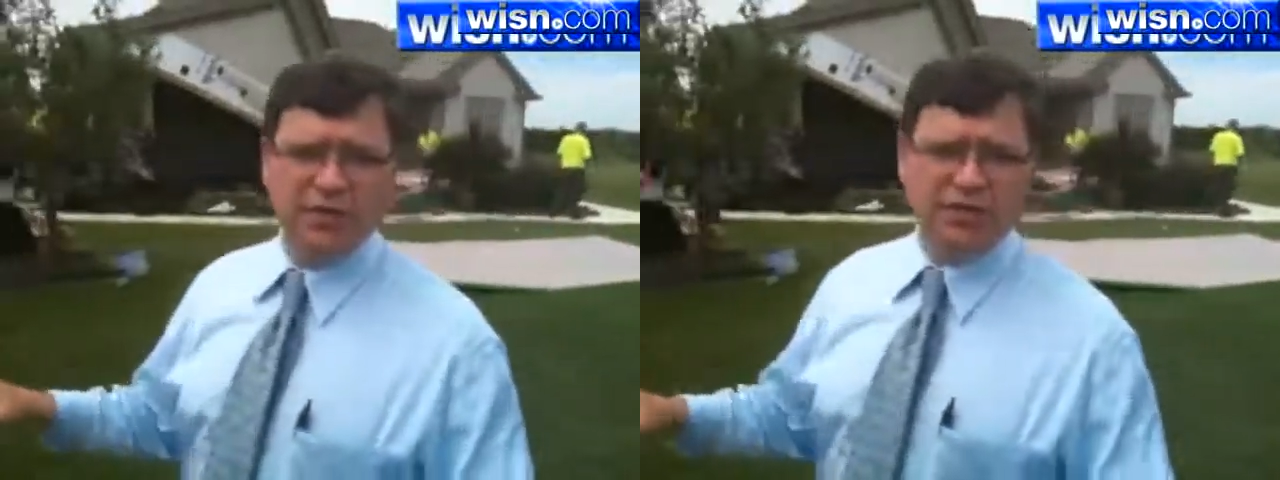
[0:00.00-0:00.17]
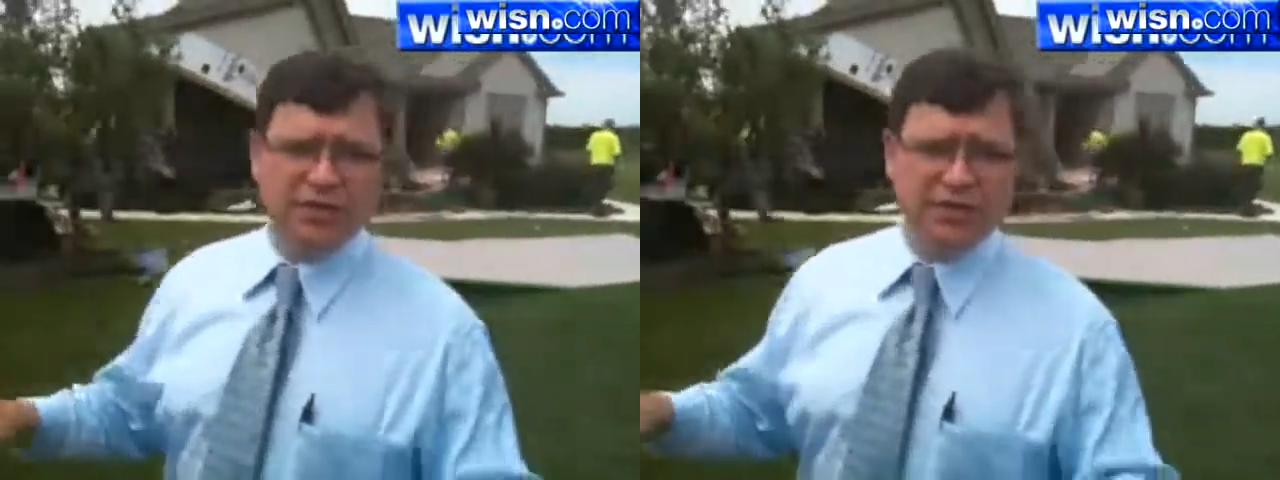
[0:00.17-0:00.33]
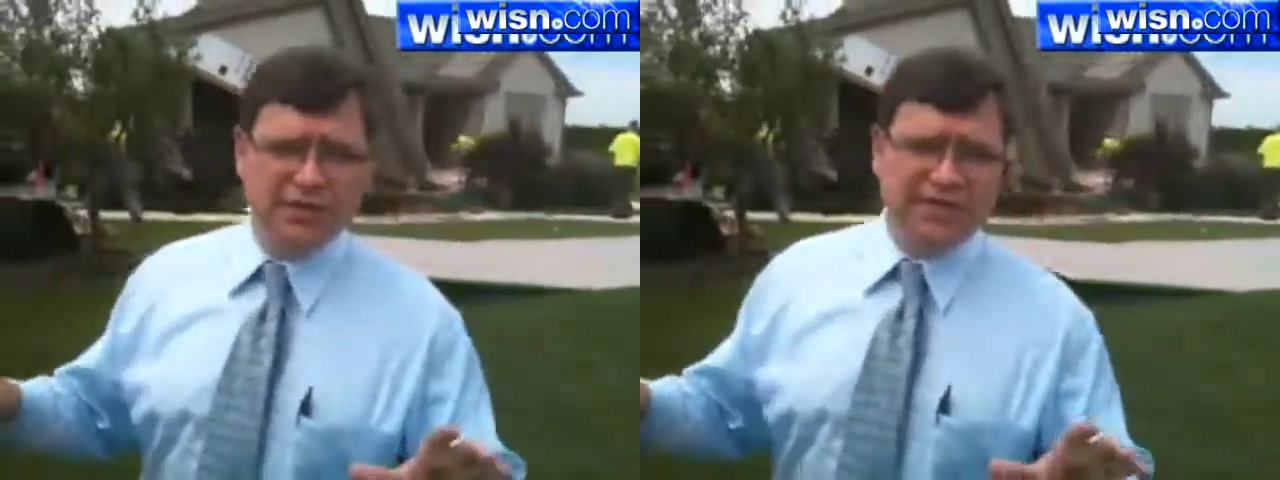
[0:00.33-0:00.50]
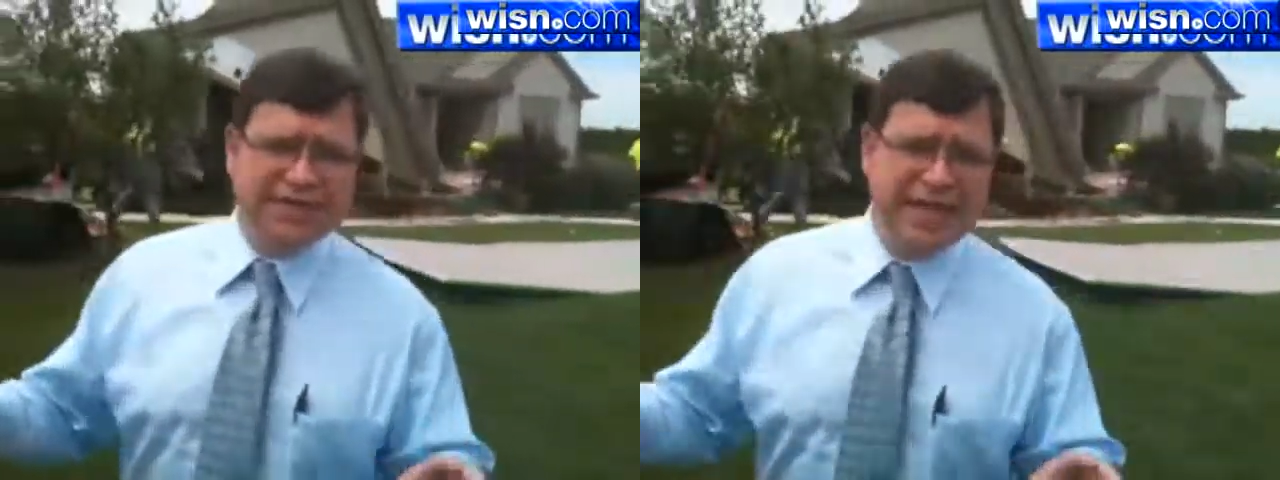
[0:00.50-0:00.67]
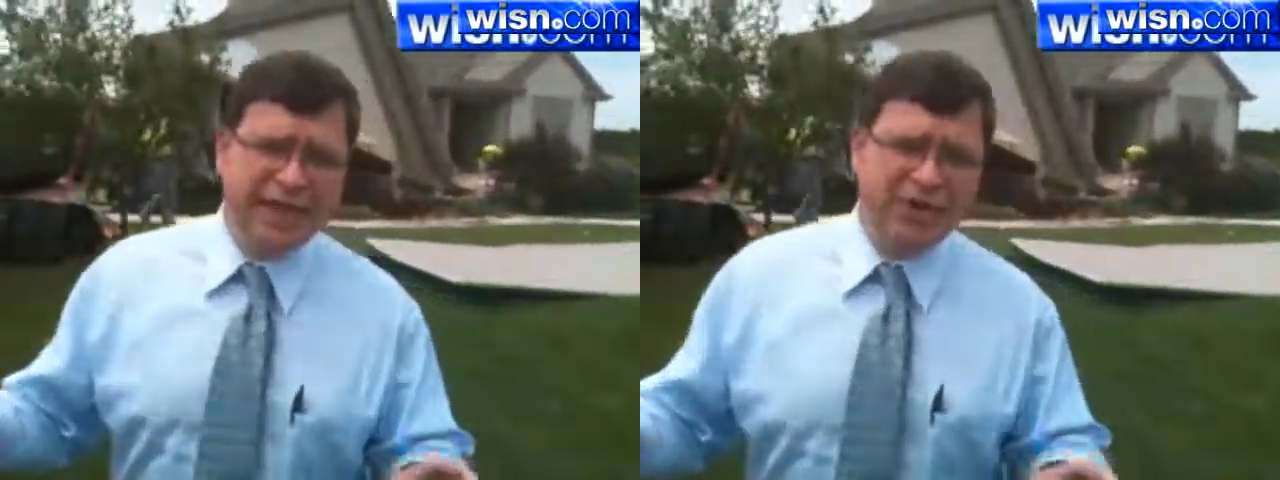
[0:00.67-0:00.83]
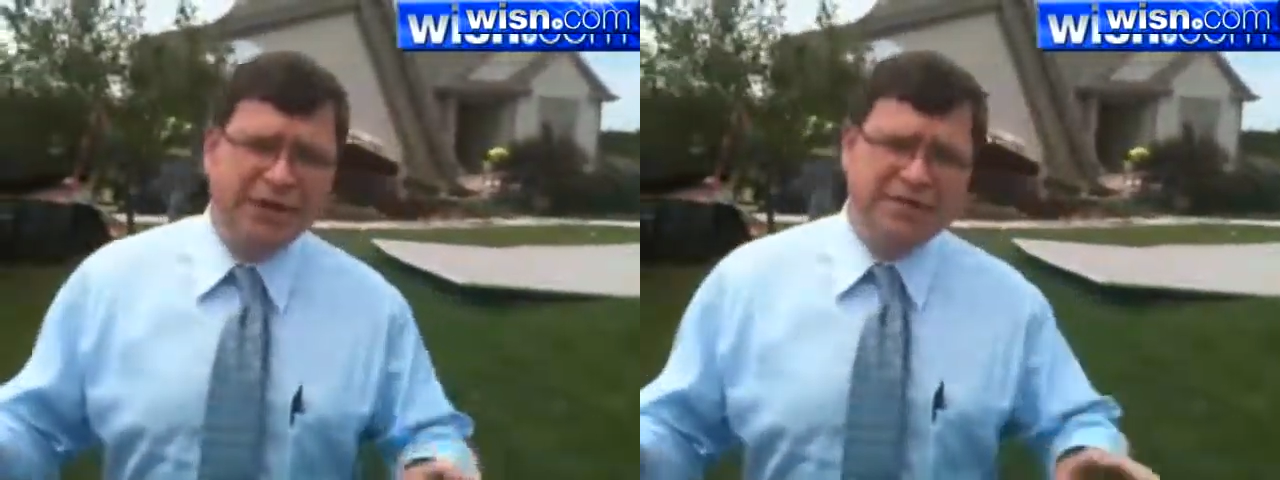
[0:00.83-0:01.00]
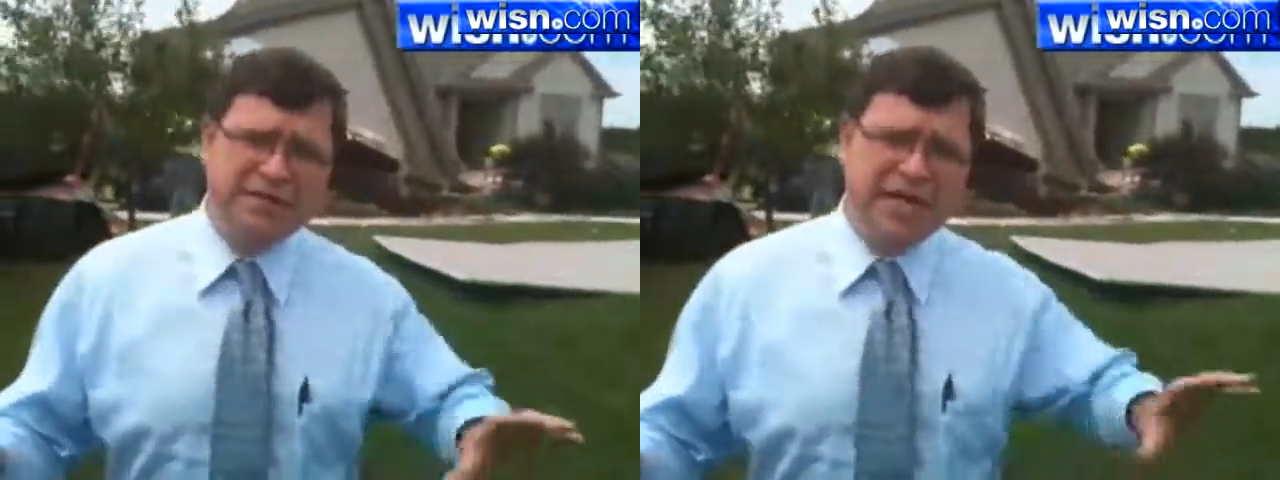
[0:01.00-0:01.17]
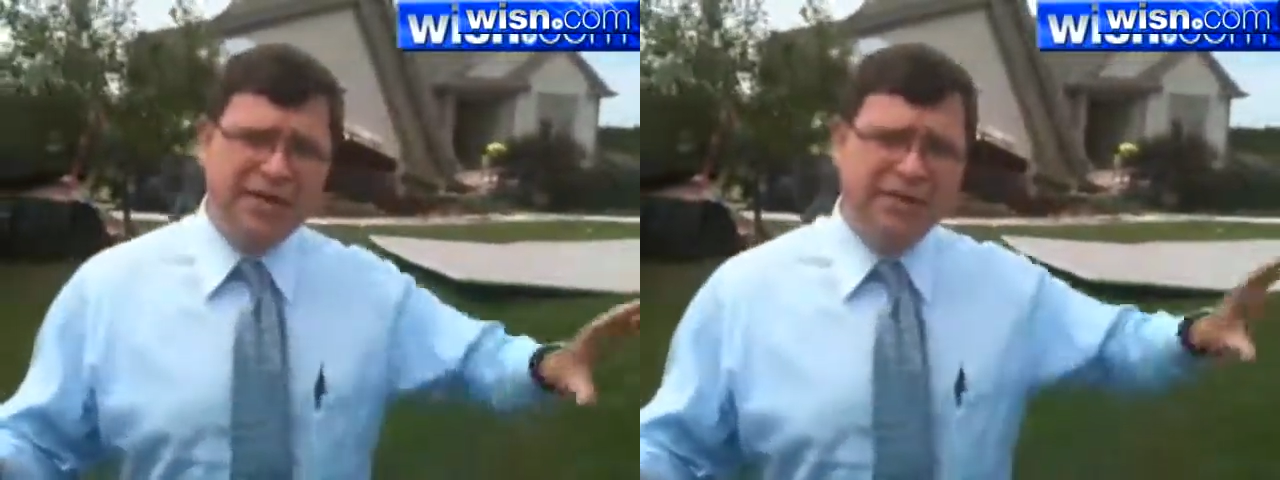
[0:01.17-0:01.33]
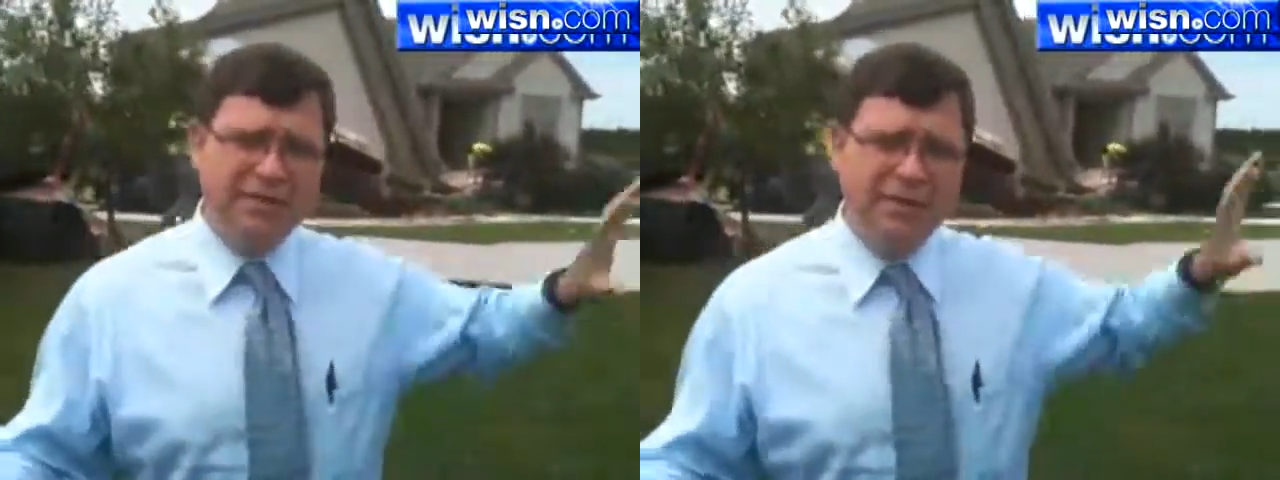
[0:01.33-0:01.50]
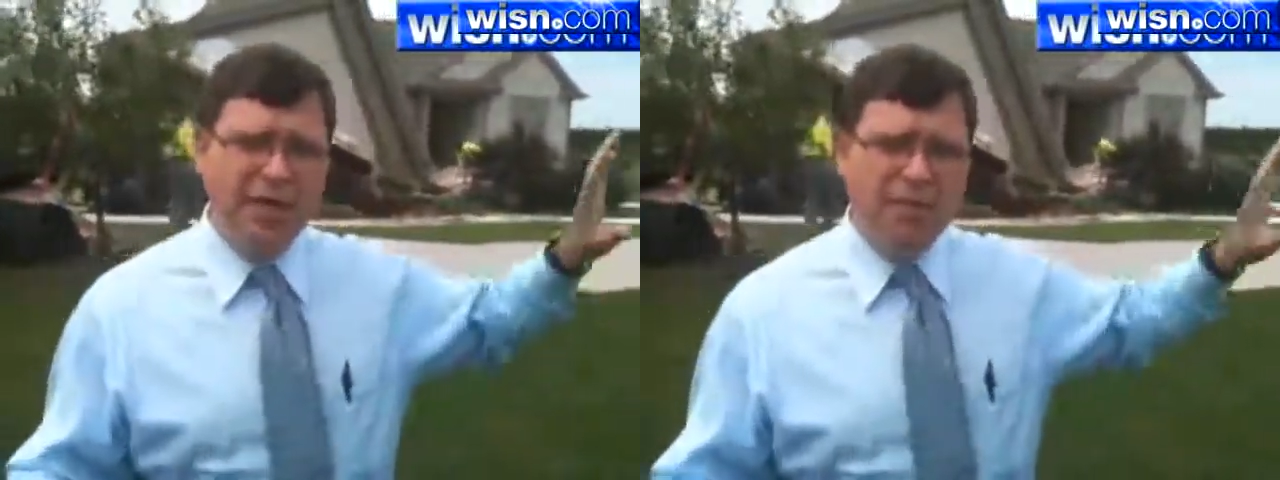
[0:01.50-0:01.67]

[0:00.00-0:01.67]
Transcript: This is in the town outside the